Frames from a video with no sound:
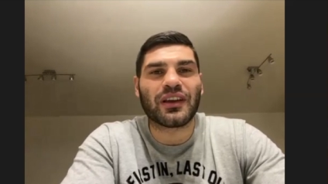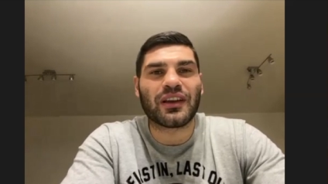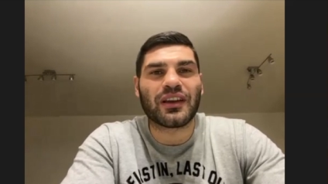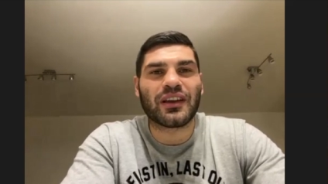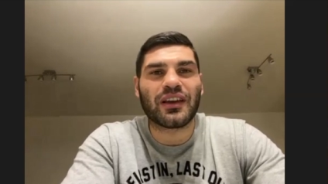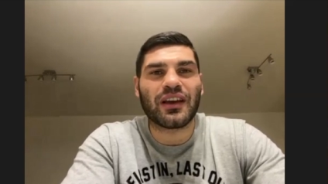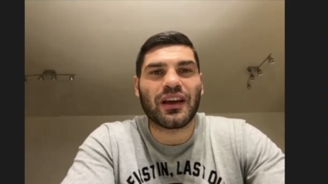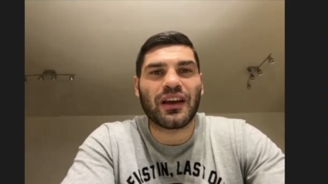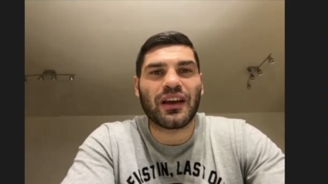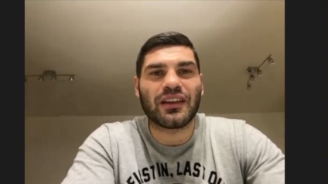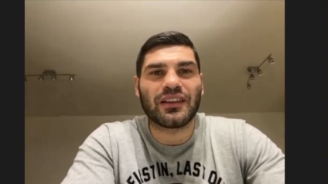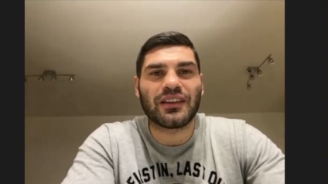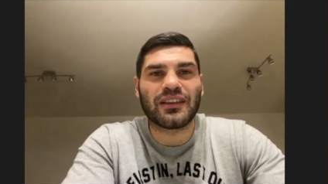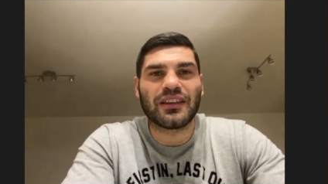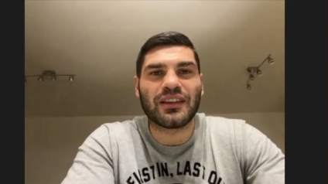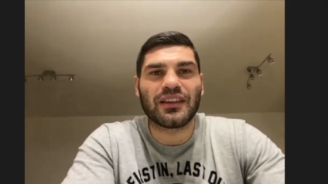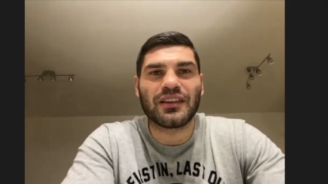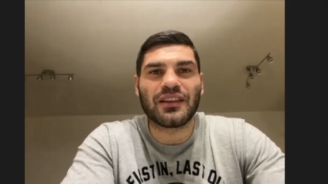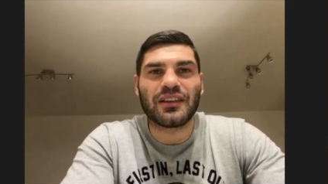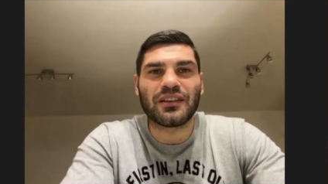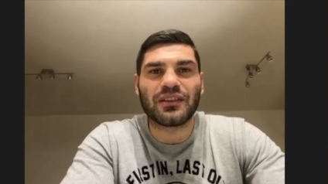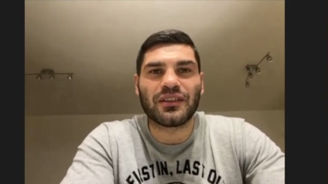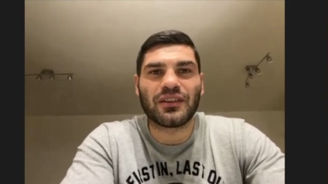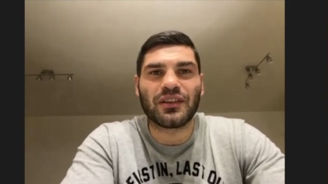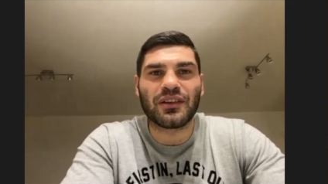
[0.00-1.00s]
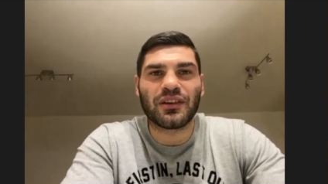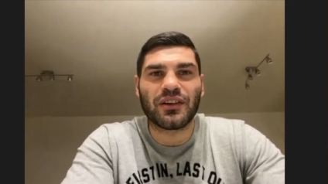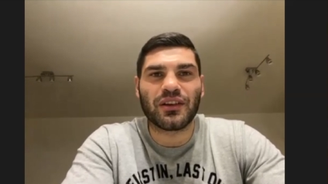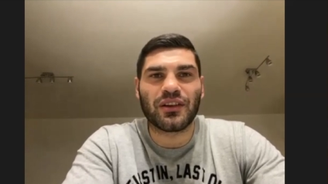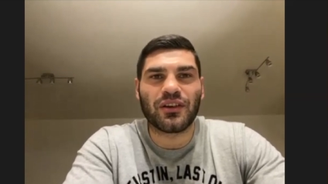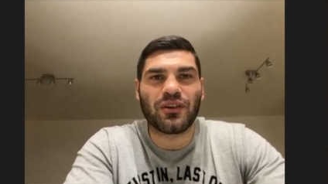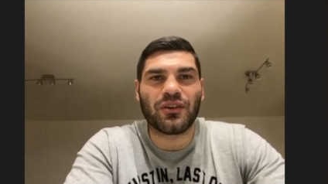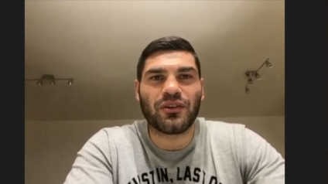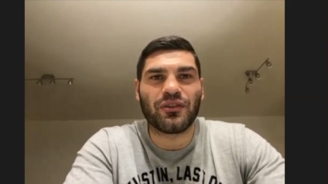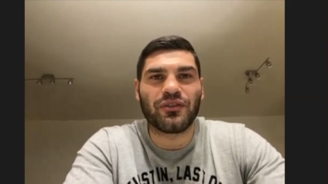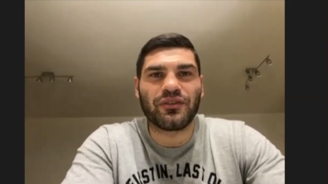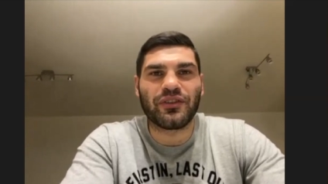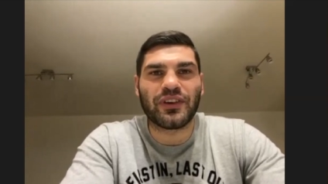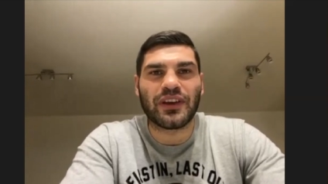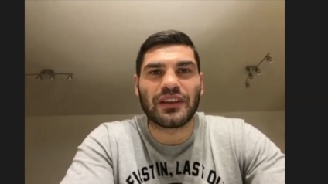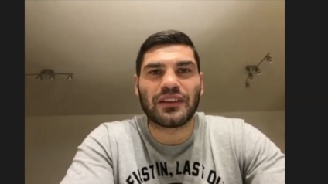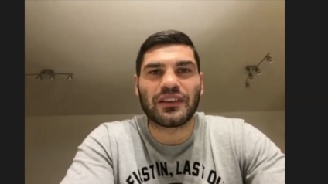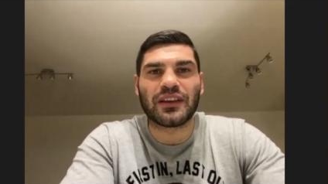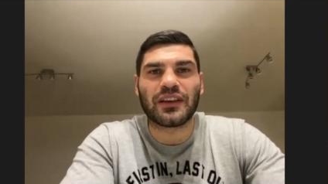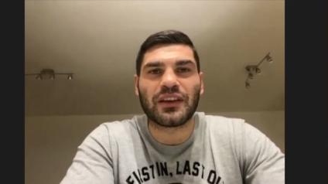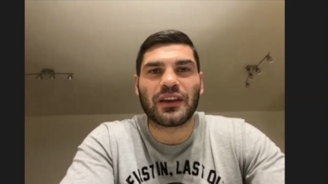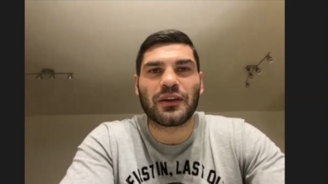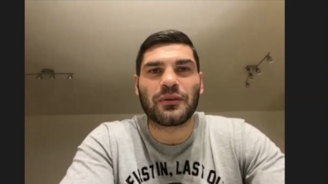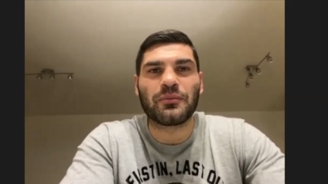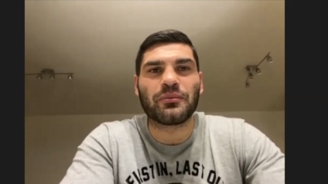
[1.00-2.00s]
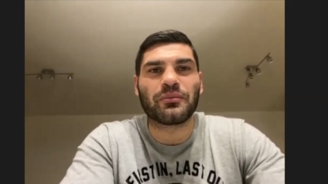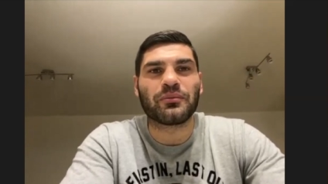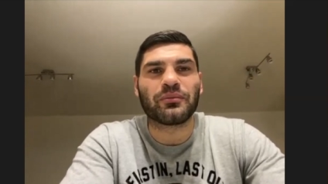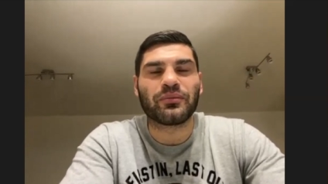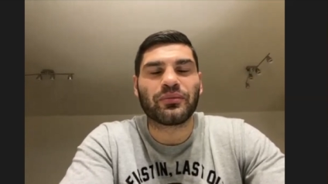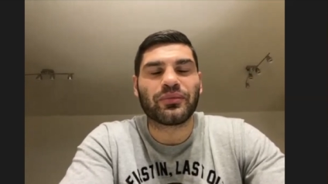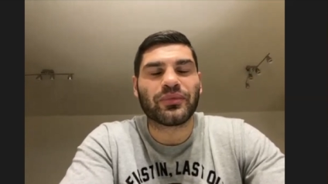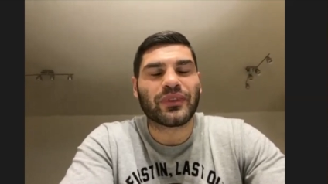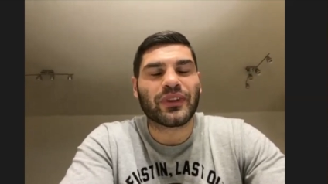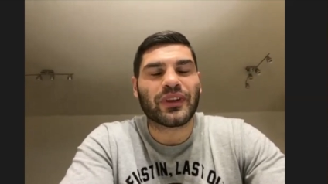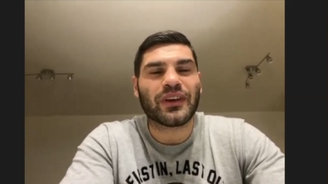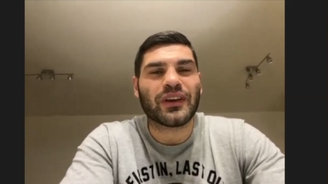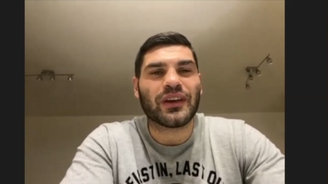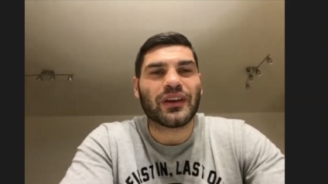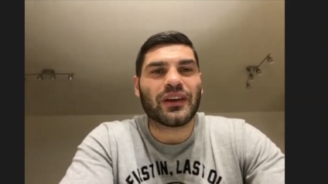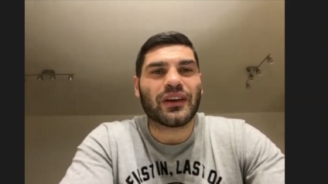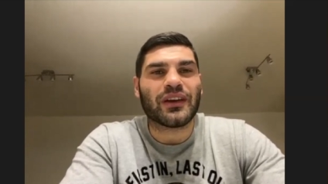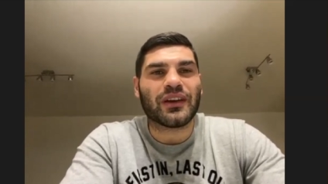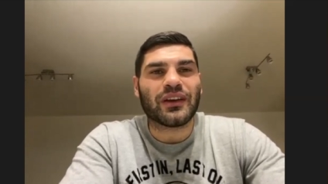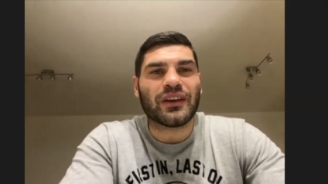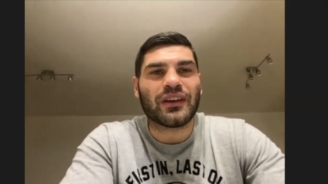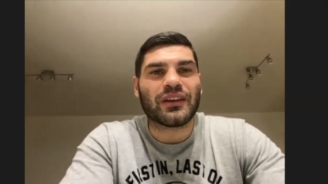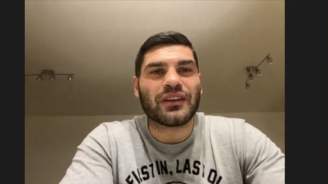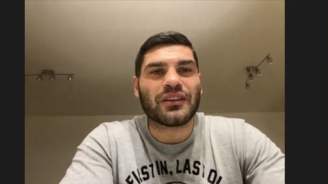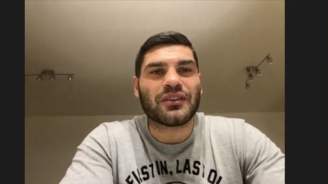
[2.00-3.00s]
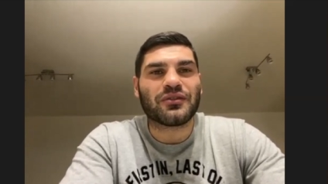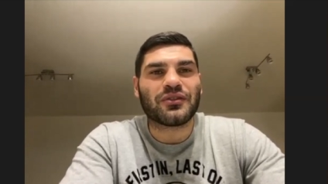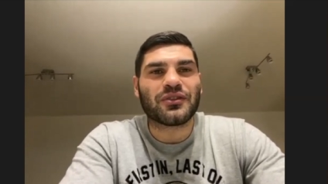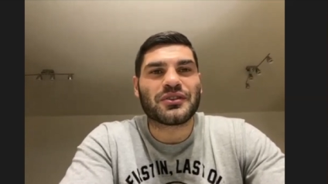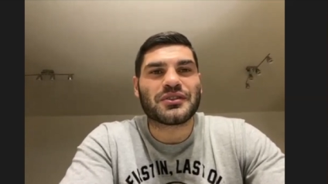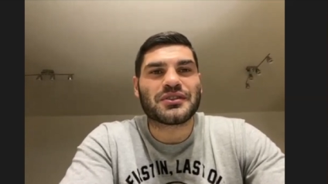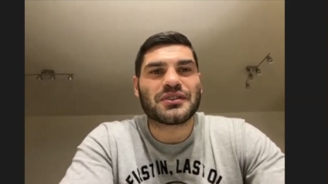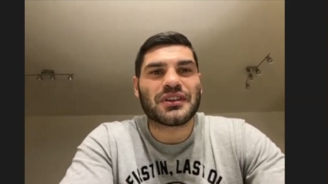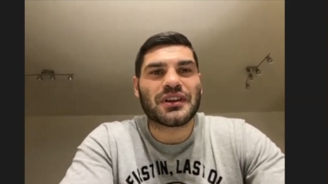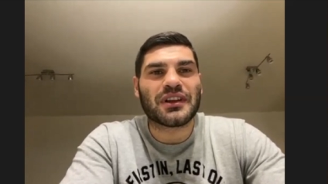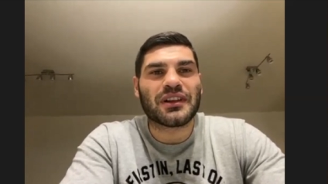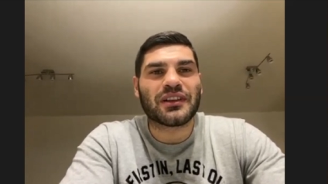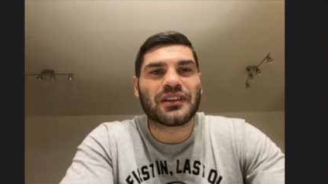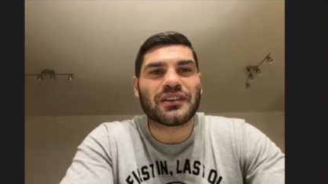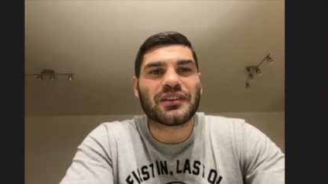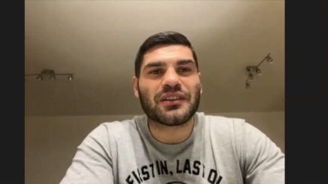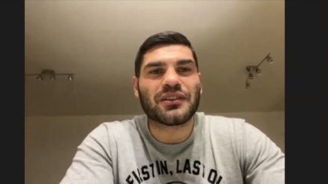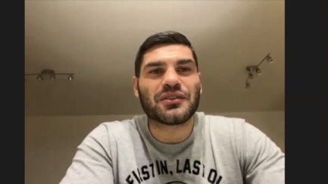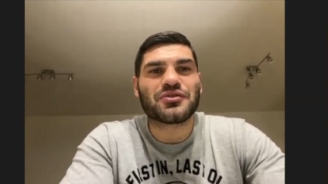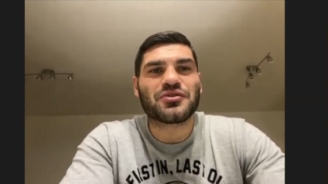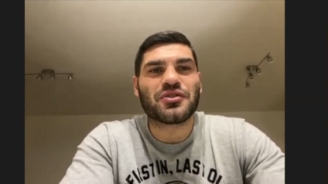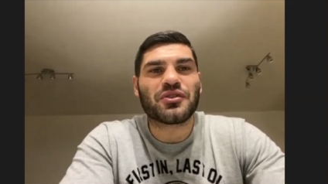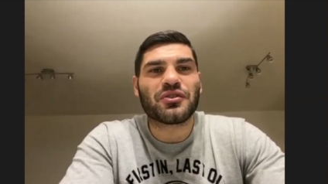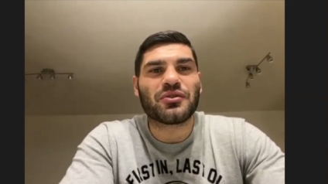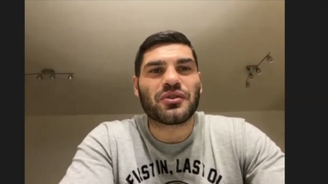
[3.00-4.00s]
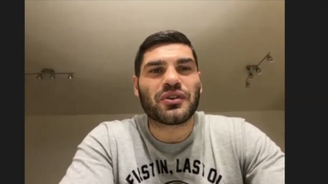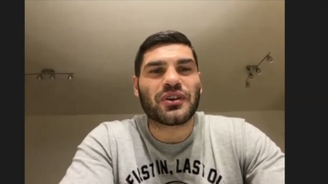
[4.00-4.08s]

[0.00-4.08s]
I didn't uh, offend him. It was a little joke.